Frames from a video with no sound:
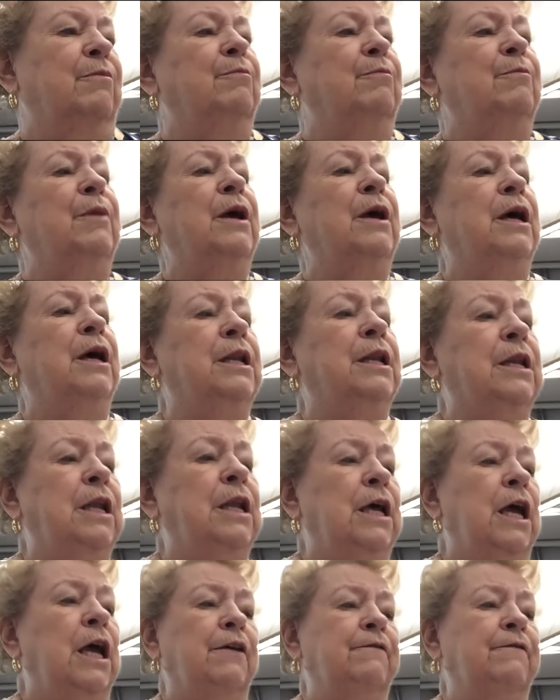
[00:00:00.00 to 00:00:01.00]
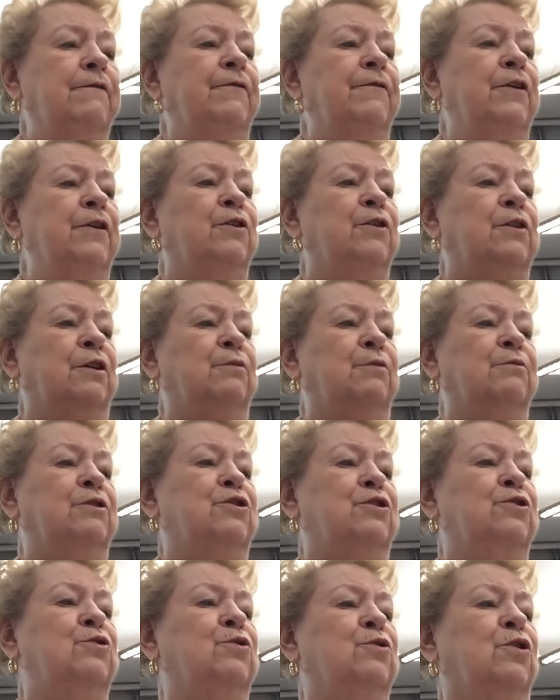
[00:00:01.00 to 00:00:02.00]
Men figured it
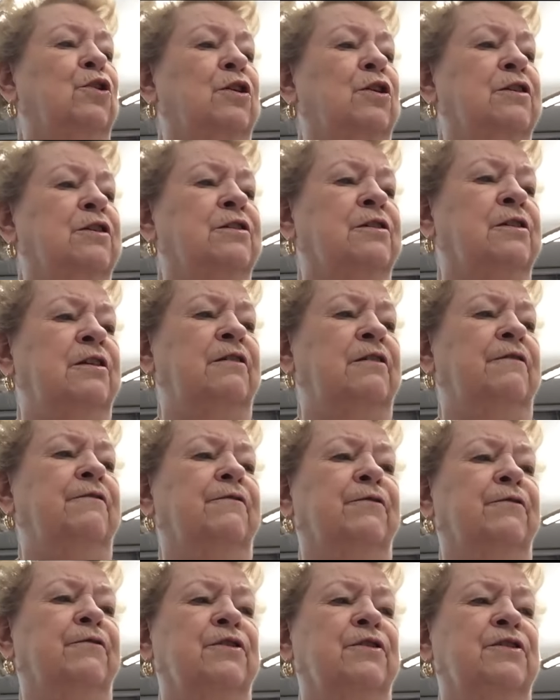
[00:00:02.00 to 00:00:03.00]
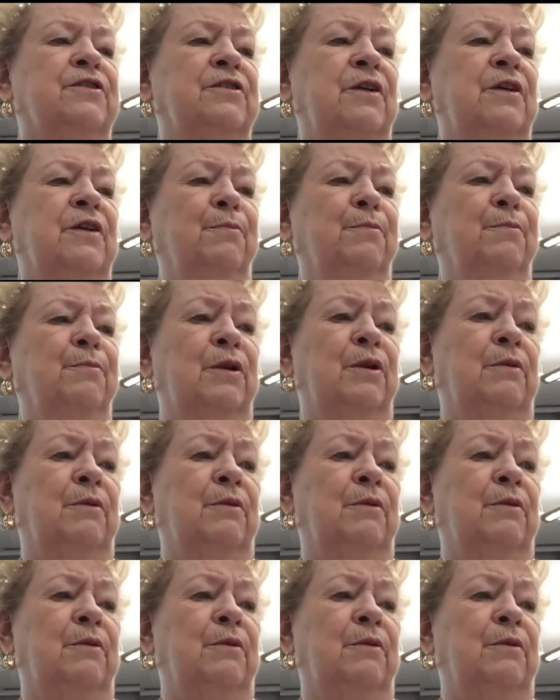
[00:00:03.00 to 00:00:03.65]
was too costly for separate